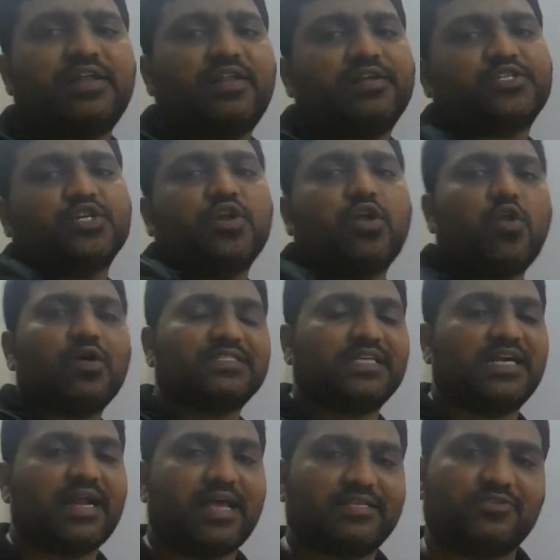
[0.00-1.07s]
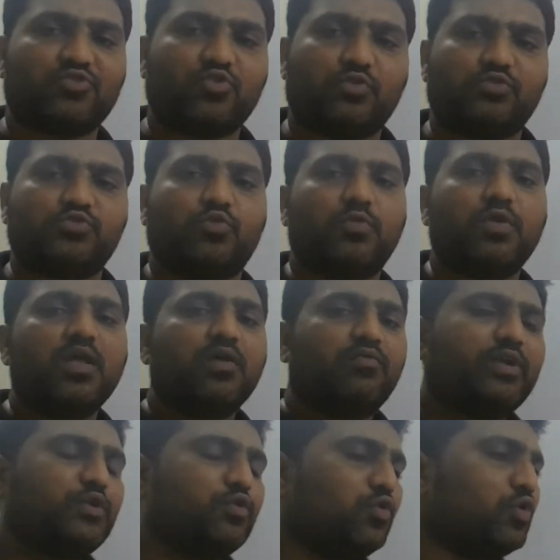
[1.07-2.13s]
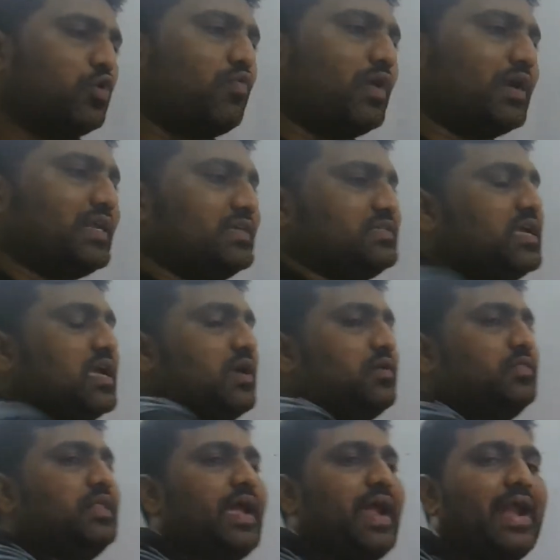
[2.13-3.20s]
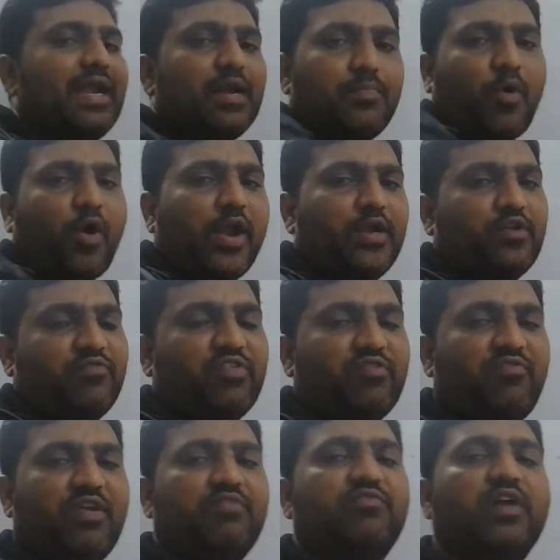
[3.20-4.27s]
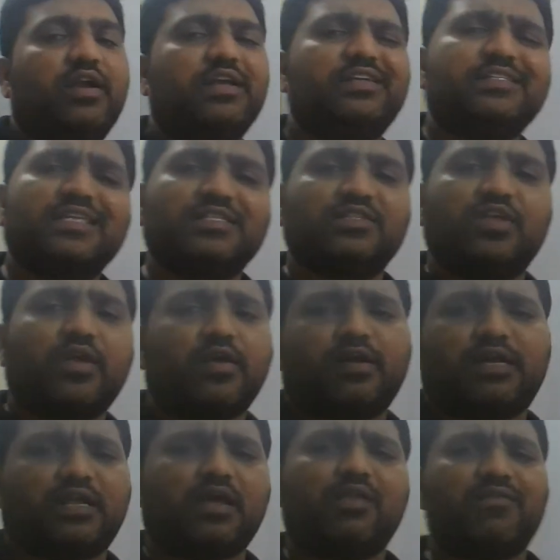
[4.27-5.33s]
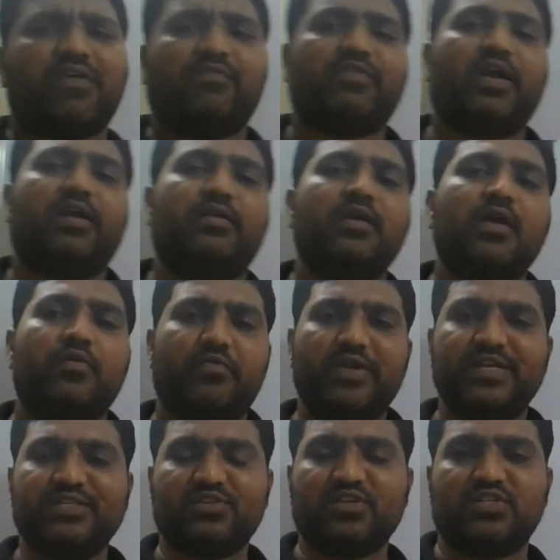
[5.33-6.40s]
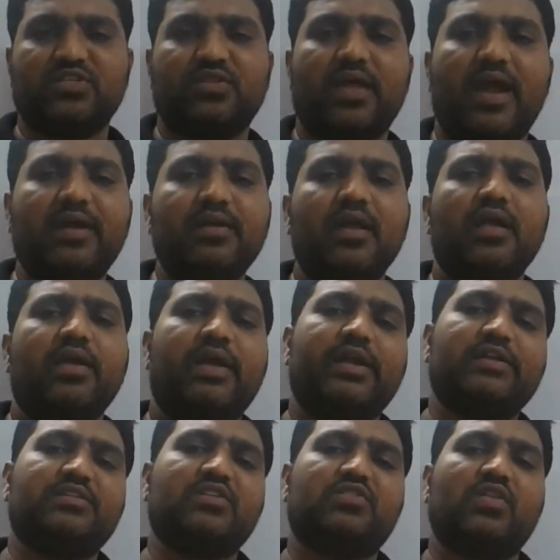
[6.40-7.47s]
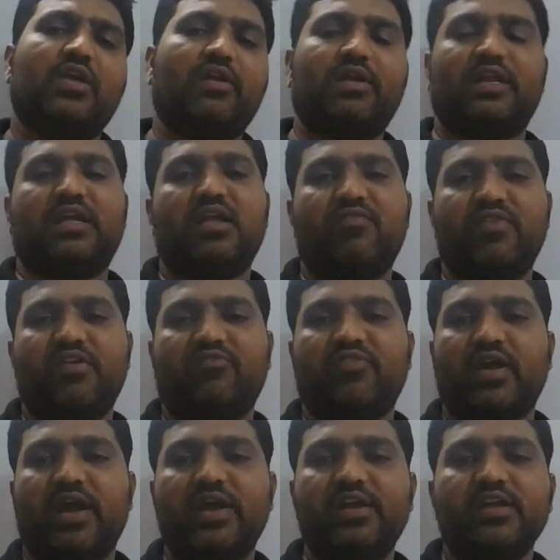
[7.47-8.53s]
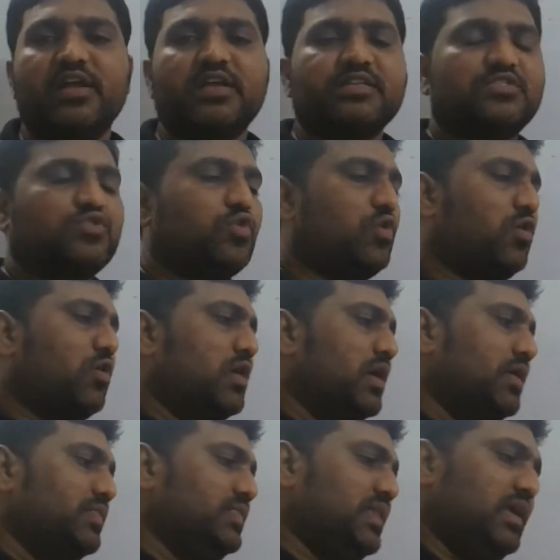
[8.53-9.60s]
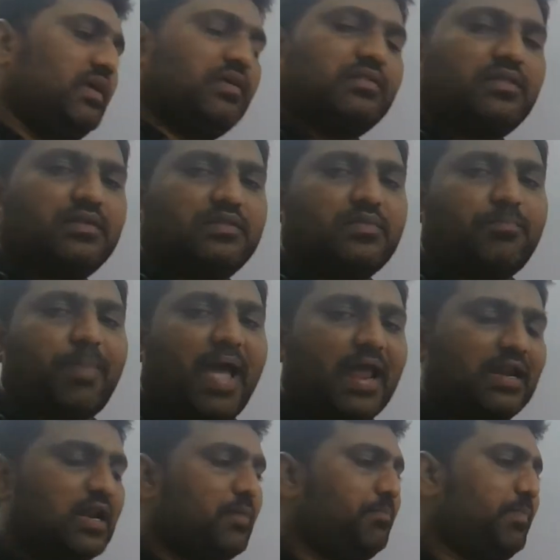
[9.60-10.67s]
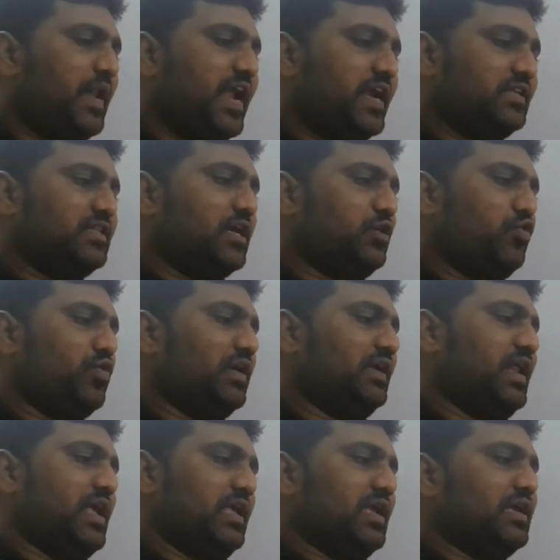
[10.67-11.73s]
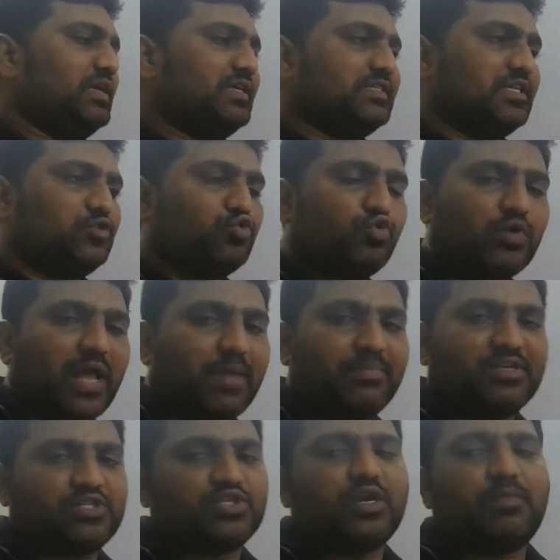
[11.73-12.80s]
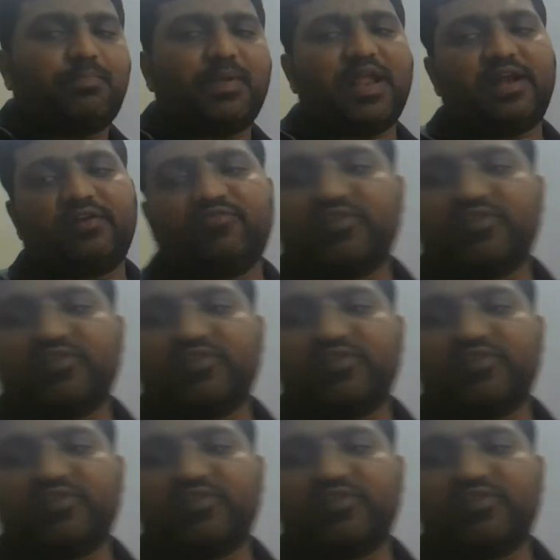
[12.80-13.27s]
direction along z-axis also. We don't know what is the end point of the waveguide. It is a theoretical waveguide. We discussed that it is a theoretical waveguide. So the parallel plate that you are taking, it is a two-dimensional plate.